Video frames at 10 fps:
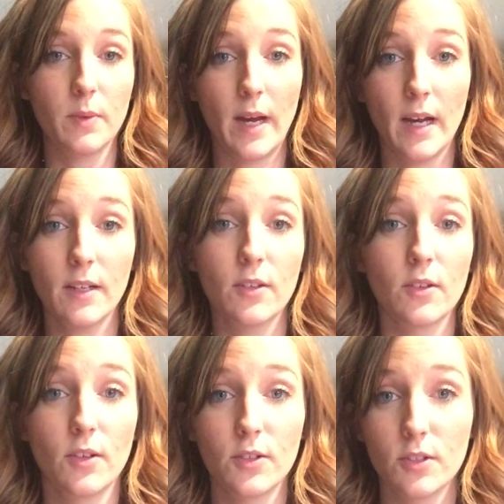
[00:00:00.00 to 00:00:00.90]
your back, you're
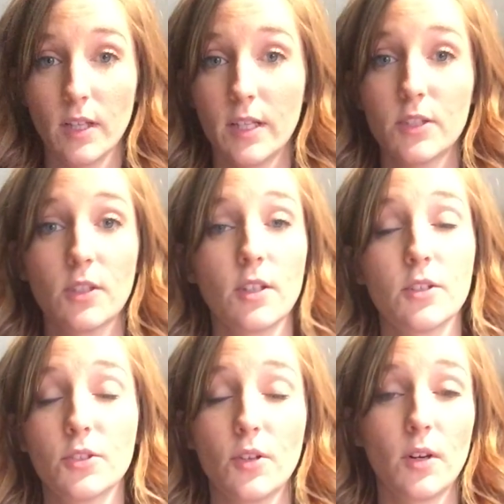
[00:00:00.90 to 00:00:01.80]
going to hurt your legs, you're going to
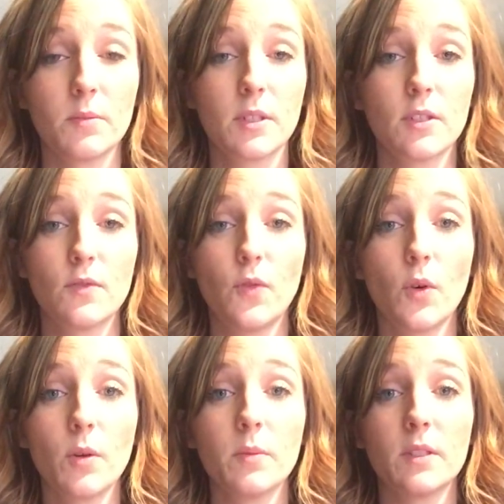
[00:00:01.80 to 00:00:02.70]
hurt your arms, because
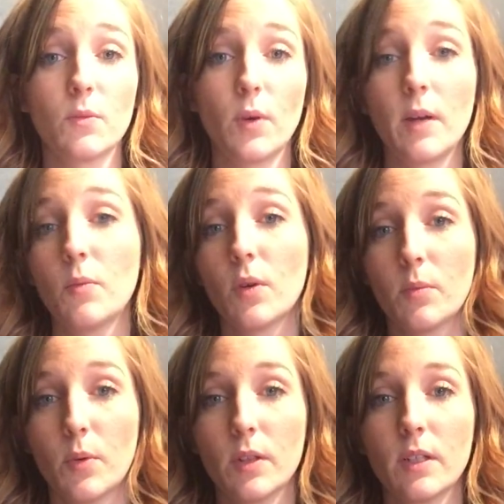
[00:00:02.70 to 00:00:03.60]
form is way more
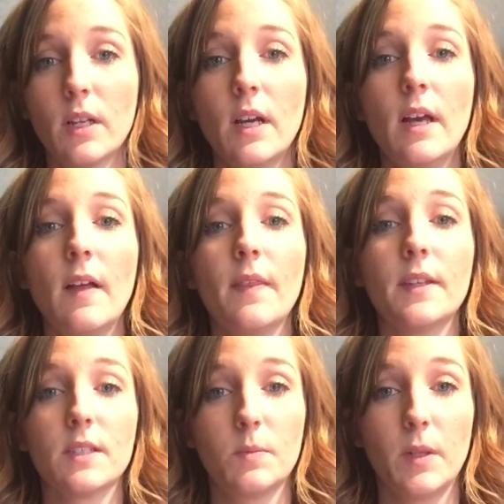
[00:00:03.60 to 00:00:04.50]
important
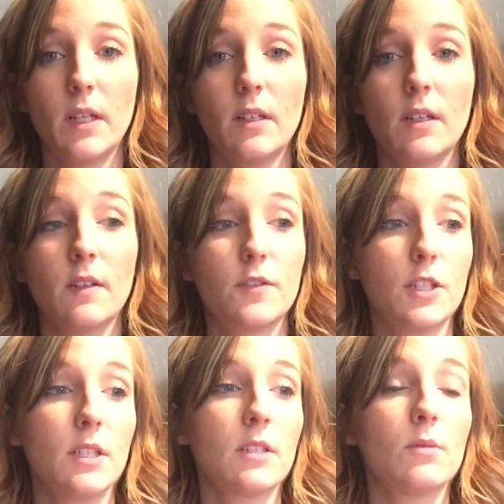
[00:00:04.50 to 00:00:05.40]
than speed. If
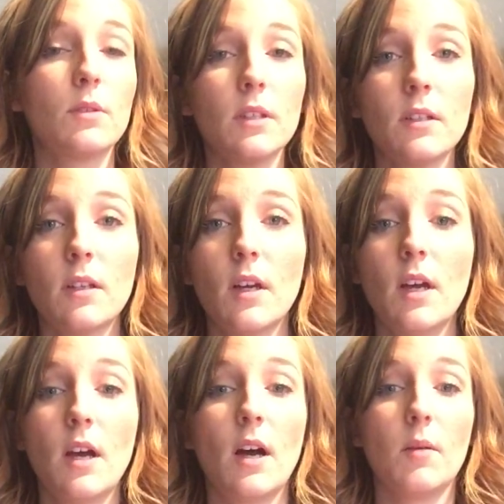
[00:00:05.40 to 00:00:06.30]
she's doing
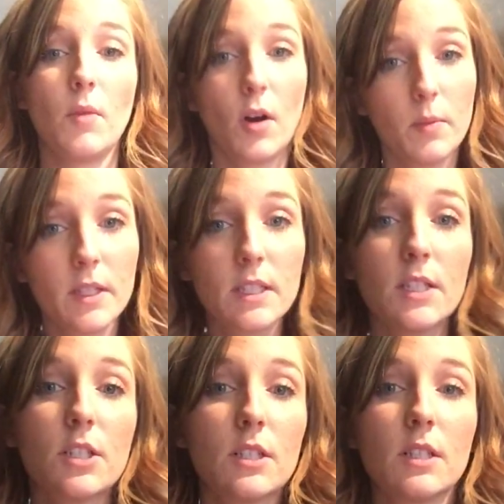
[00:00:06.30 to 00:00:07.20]
arm
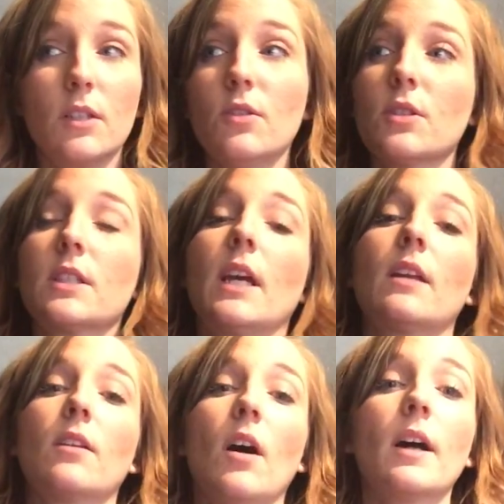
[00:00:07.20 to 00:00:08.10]
extensions and you just
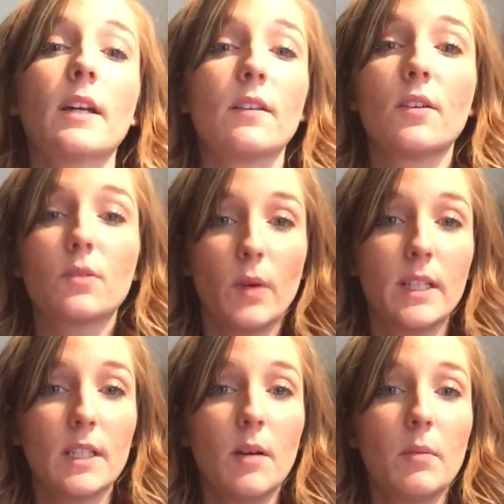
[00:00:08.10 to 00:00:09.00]
cannot get those
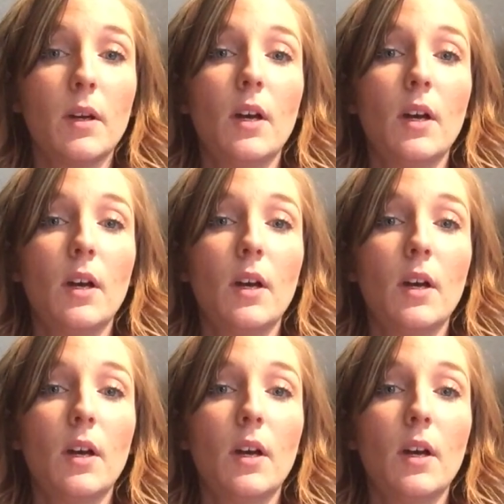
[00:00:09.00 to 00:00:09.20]
weights up,